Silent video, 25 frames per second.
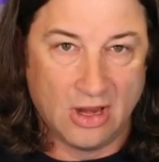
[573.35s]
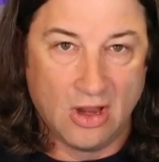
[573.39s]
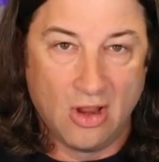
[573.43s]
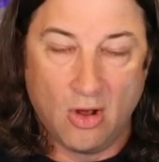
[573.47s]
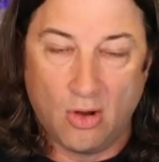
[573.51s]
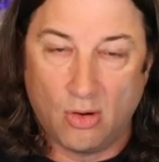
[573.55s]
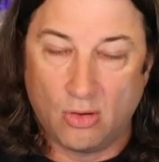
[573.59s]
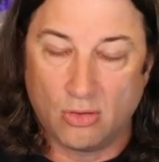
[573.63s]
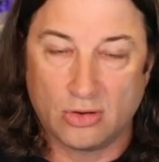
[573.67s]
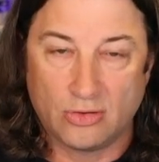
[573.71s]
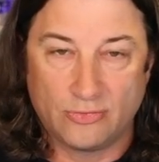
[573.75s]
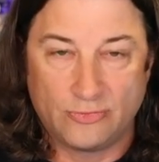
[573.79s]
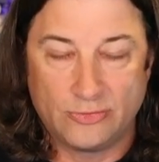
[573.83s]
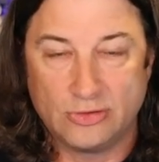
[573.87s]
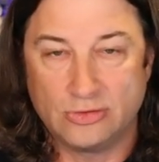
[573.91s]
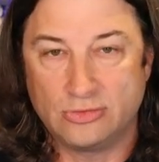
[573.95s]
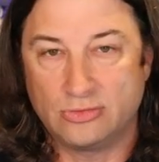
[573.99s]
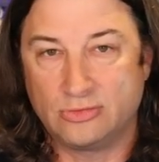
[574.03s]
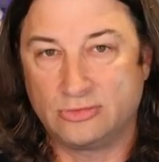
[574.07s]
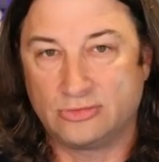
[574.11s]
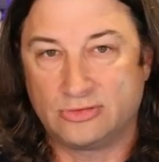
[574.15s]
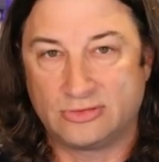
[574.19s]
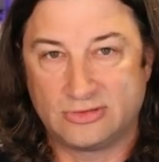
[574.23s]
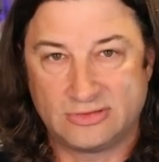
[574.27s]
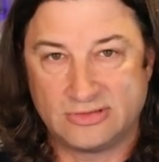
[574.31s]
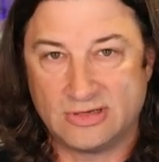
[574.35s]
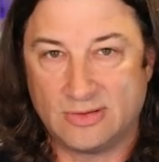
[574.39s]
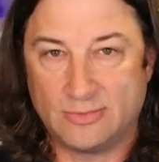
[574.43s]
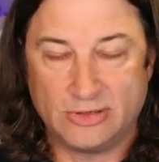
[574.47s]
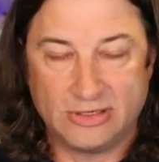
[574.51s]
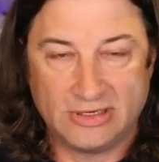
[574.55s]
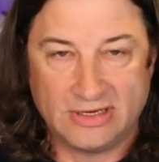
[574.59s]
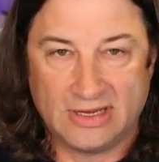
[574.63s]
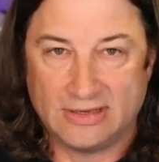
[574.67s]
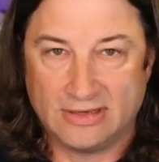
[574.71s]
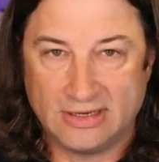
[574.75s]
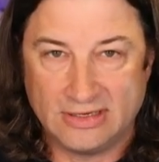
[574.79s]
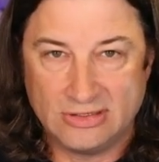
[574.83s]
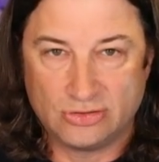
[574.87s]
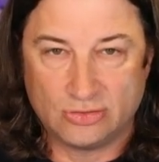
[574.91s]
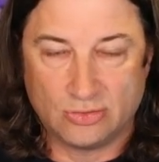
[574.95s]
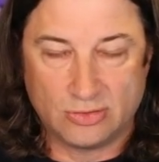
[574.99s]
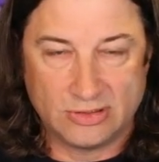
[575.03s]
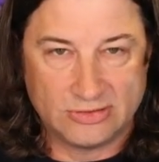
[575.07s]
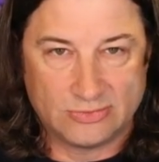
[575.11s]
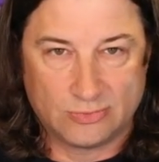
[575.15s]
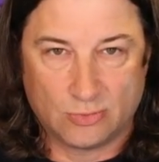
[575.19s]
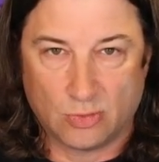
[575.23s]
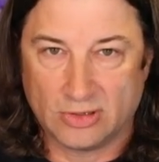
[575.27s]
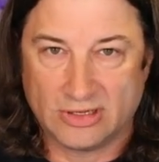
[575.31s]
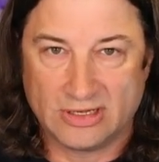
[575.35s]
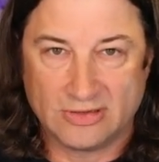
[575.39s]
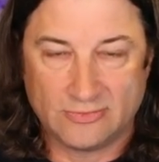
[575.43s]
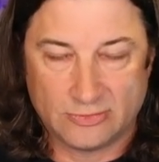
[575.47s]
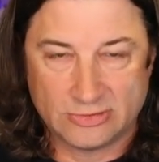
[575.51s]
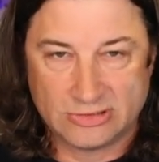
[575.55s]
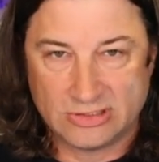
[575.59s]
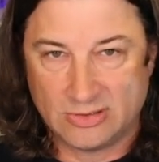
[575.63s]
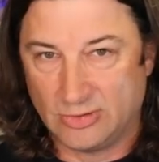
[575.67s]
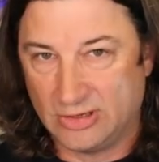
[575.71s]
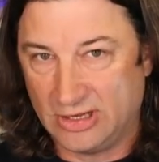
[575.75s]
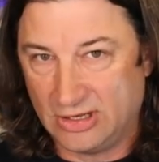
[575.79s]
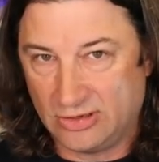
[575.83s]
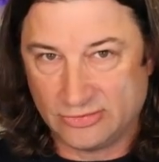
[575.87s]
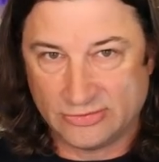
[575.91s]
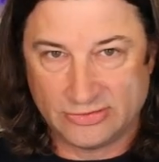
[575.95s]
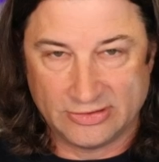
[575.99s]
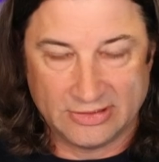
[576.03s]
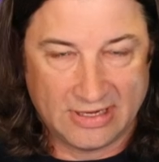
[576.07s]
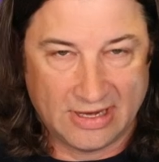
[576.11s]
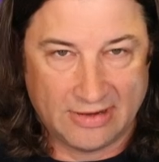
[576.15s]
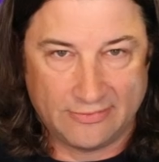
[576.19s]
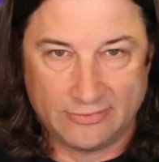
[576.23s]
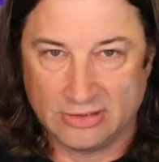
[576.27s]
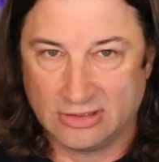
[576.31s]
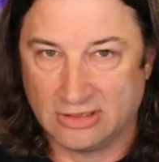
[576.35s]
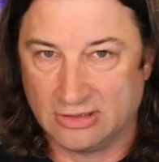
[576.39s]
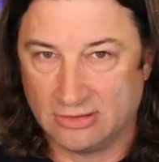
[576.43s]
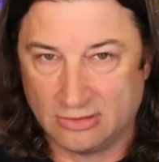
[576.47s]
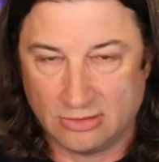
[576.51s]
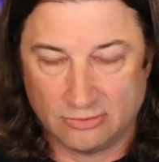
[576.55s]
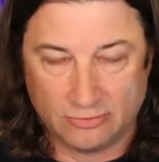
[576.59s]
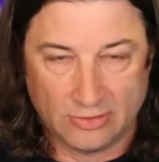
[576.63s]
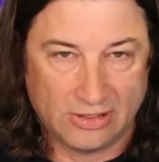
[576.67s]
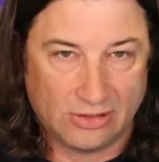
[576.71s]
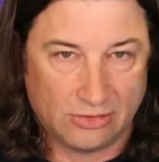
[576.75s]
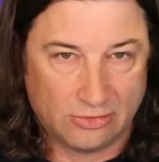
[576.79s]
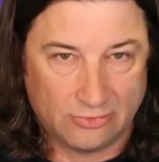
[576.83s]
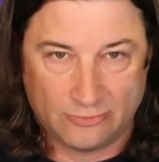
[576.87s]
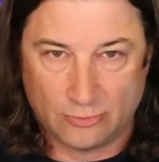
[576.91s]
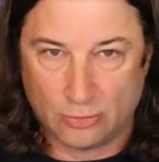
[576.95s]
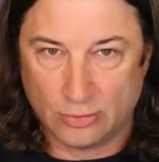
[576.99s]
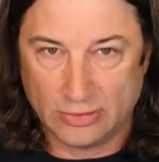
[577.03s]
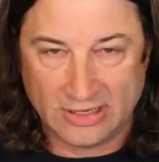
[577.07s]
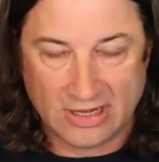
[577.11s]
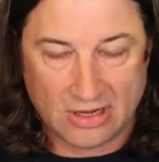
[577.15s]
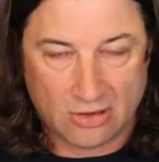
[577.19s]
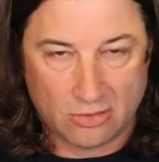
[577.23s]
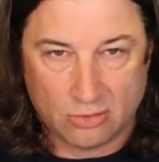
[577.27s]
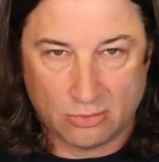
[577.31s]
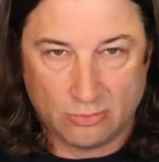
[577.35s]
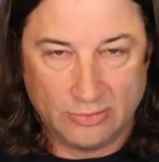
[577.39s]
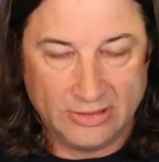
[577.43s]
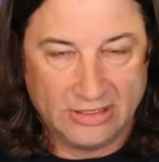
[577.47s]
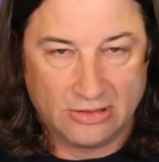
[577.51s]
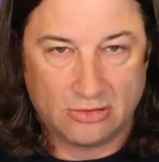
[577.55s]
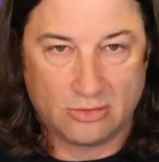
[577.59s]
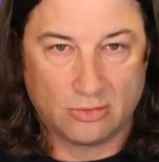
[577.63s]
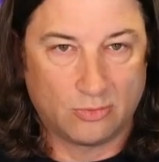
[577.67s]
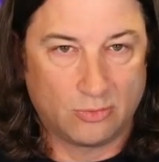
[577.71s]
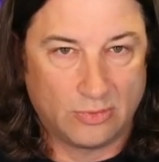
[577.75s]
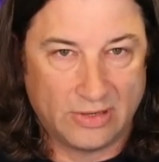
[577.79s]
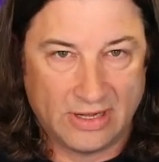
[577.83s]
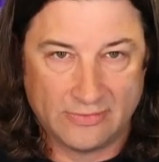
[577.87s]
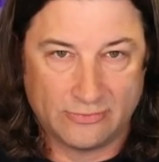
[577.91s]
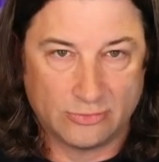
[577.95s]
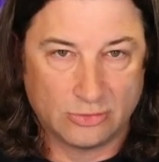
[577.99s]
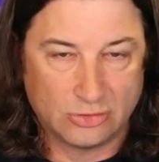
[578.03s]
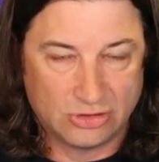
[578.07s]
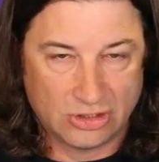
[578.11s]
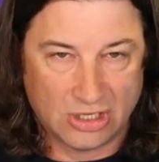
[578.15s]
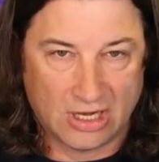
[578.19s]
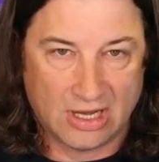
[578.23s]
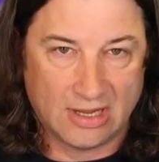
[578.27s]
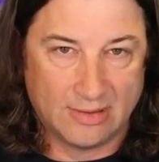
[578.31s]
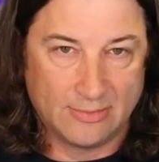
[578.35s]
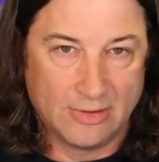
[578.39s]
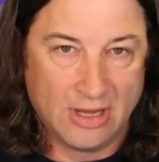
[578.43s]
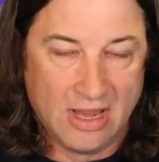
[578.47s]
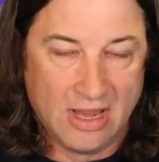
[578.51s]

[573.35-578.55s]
or if you're someone that enjoys working for someone else and having a regular 40-hour week or whatever job,